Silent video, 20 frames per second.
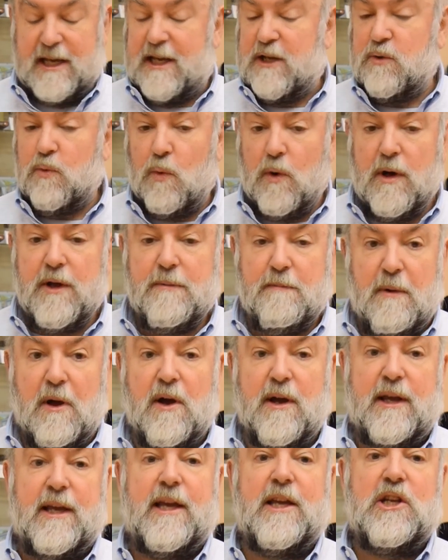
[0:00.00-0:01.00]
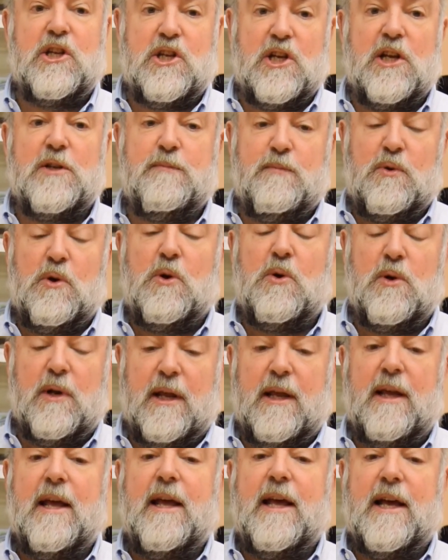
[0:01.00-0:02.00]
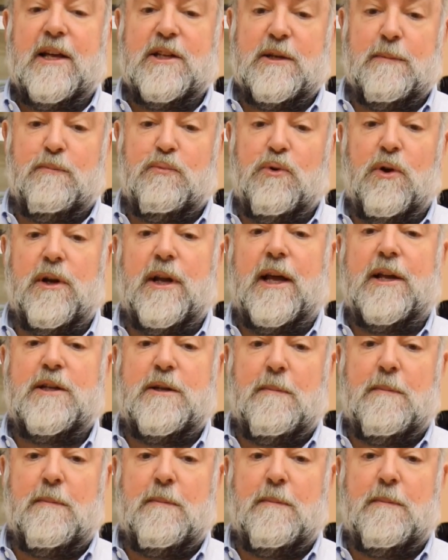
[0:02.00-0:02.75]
It's worth buying it just purely as a product to